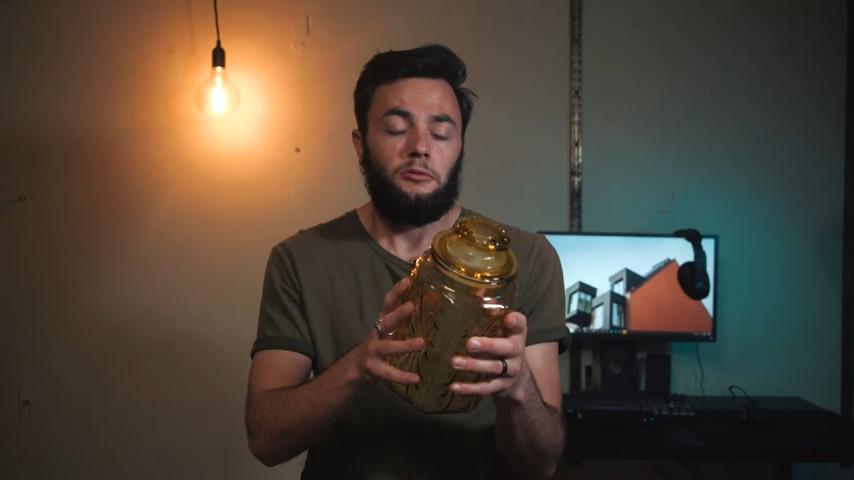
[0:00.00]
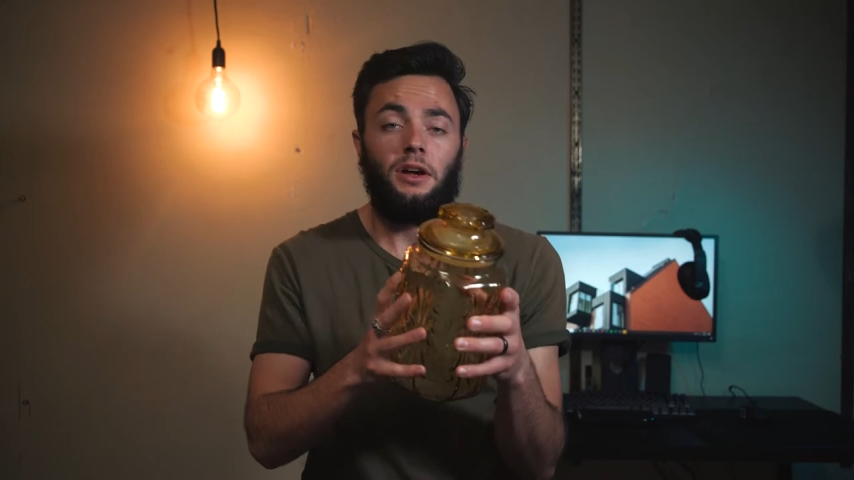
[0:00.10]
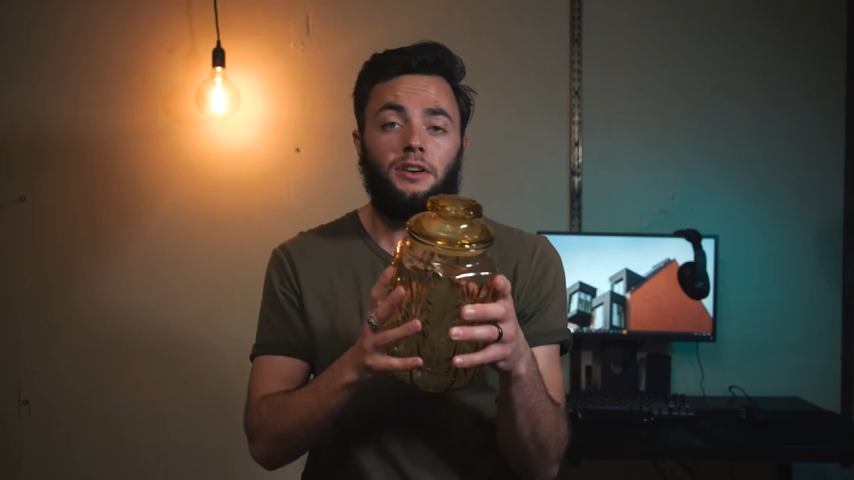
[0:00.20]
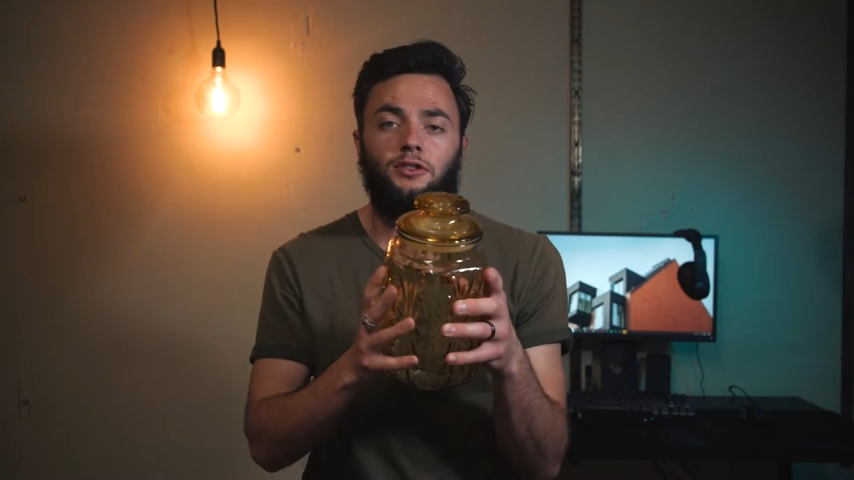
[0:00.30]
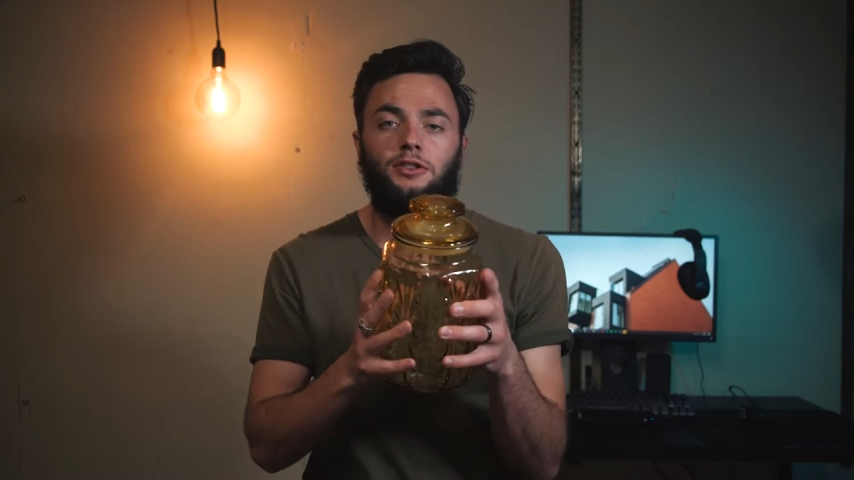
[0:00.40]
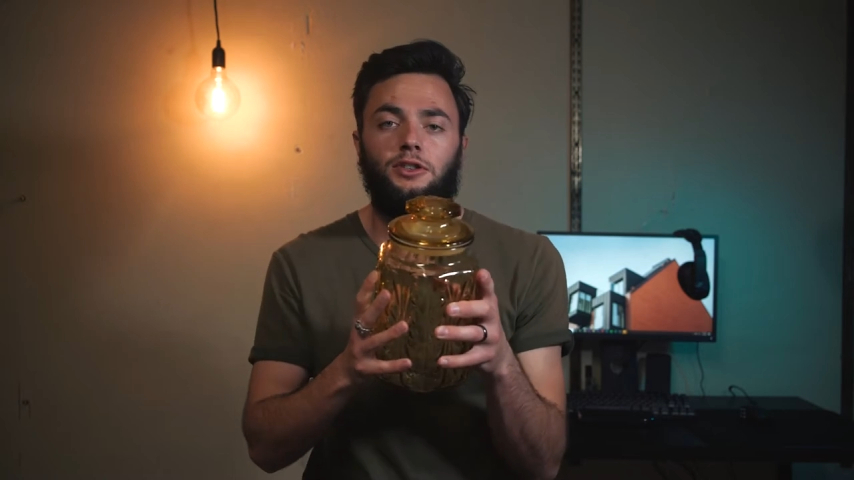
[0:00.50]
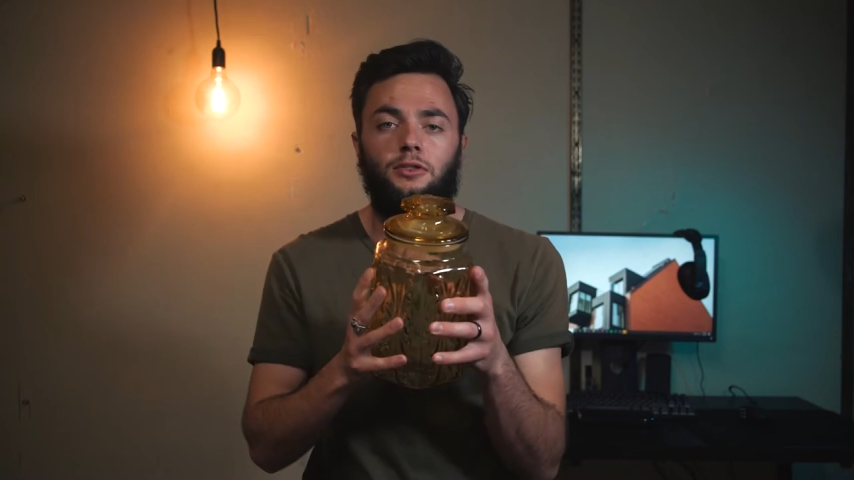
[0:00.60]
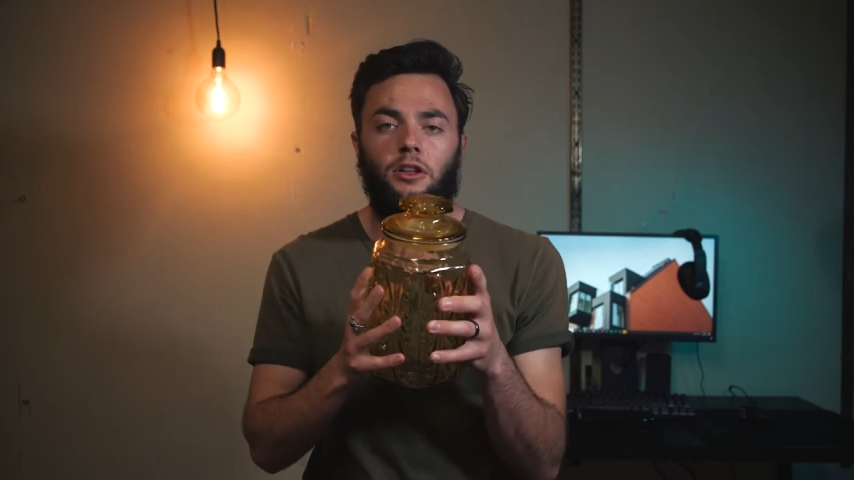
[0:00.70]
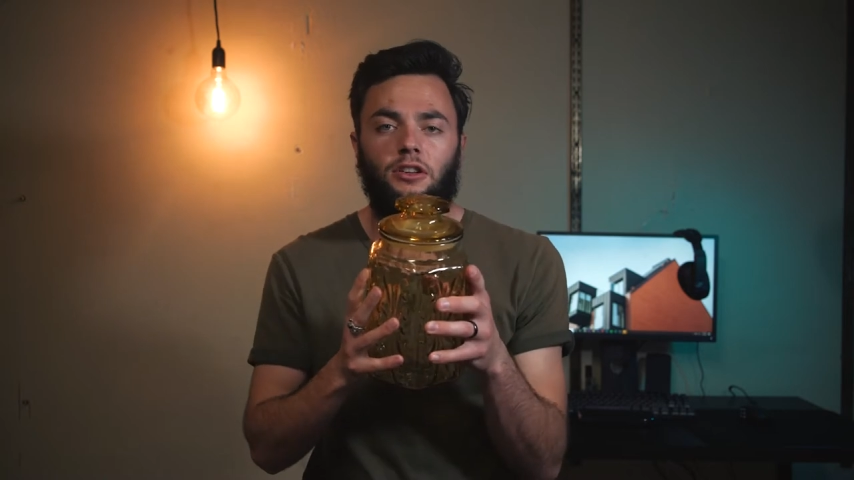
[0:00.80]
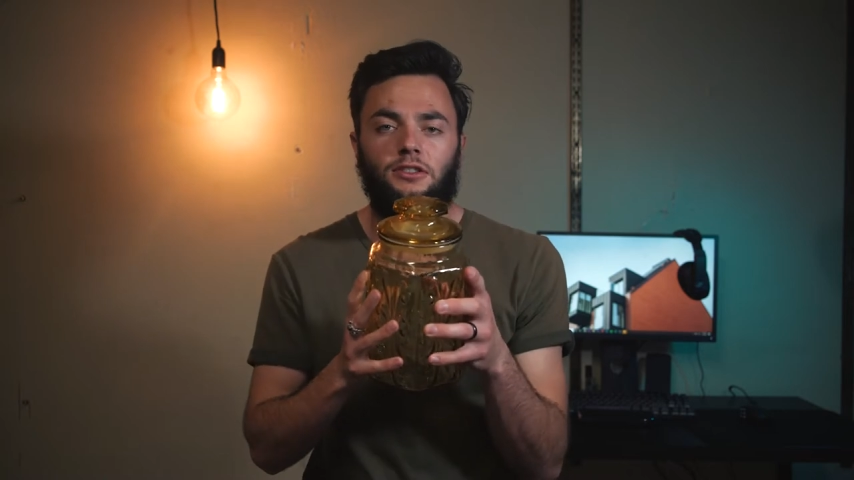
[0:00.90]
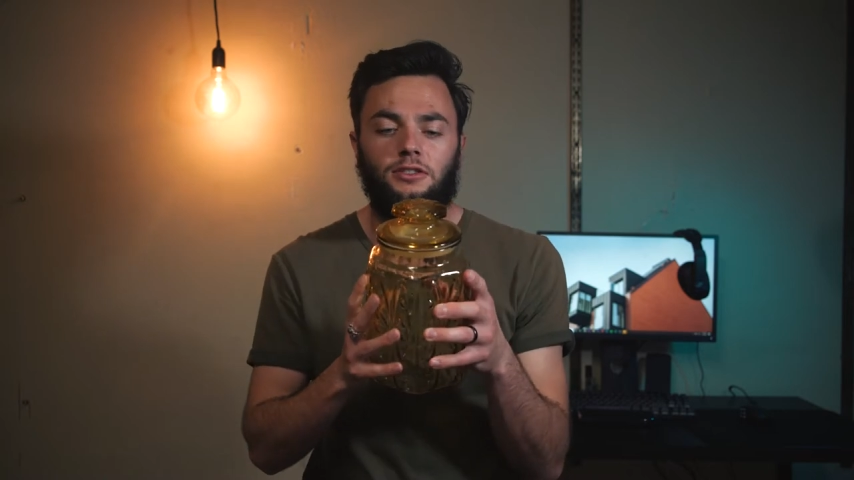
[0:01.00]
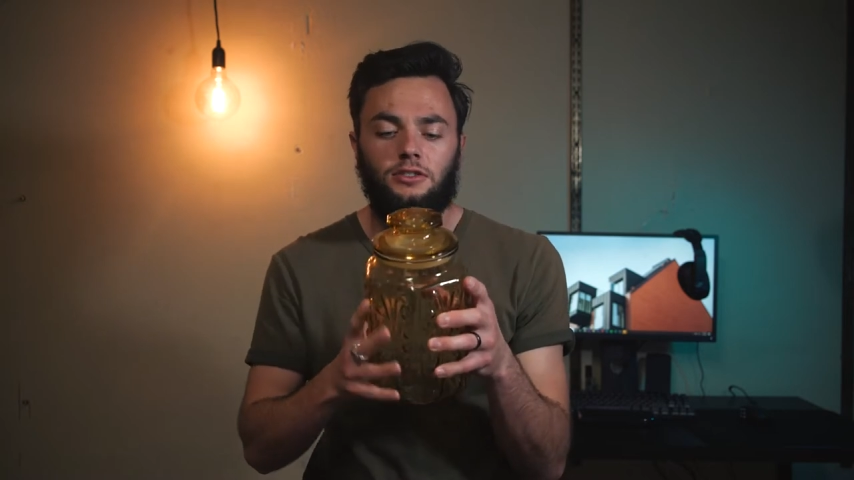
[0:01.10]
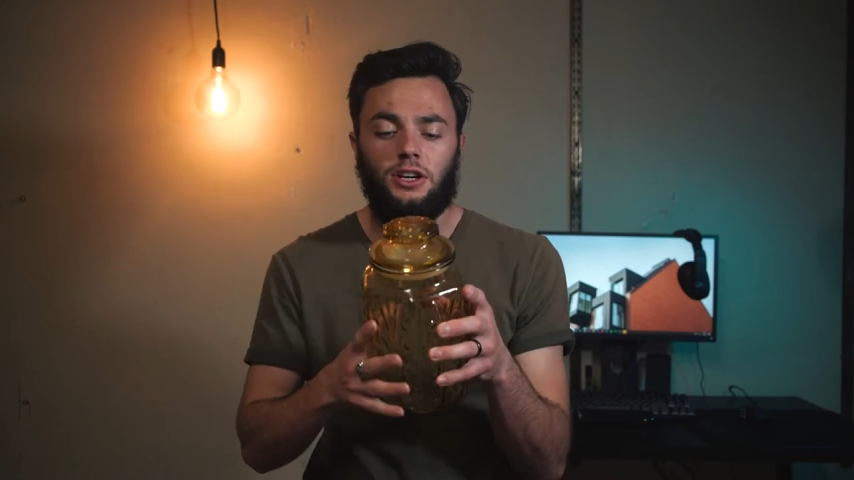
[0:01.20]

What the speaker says: Bought it for $2,